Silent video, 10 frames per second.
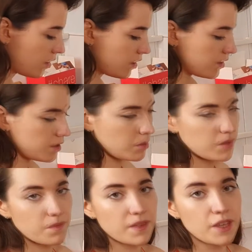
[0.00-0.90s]
it's a little
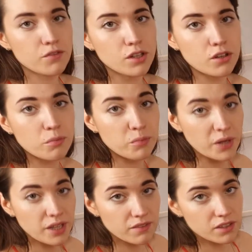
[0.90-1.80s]
bit. If you are
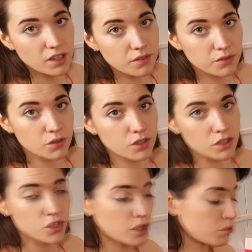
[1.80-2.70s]
brave enough, you
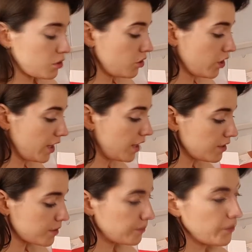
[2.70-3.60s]
can check with your
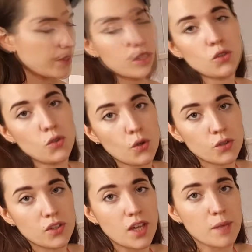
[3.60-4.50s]
hands. You
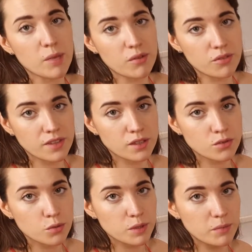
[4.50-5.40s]
know that I'm everything
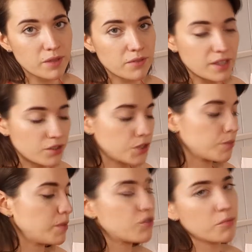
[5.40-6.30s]
do with my fingers,
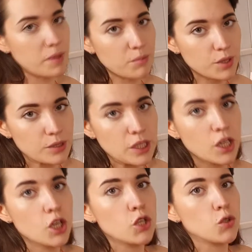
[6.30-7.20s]
but remember,
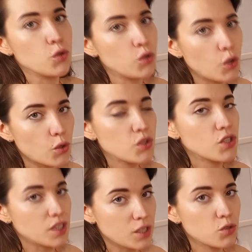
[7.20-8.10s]
you
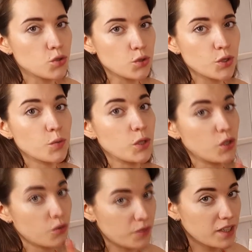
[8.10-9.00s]
don't need to do it
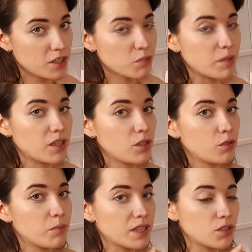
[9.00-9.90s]
with your fingers, but
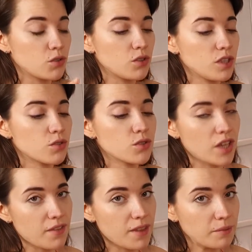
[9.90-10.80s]
because you need to
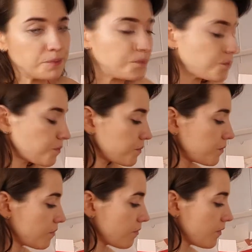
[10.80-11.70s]
say them.
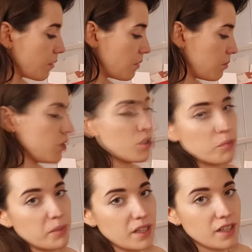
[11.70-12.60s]
Maybe you are
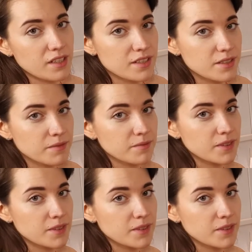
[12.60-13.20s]
a pianist,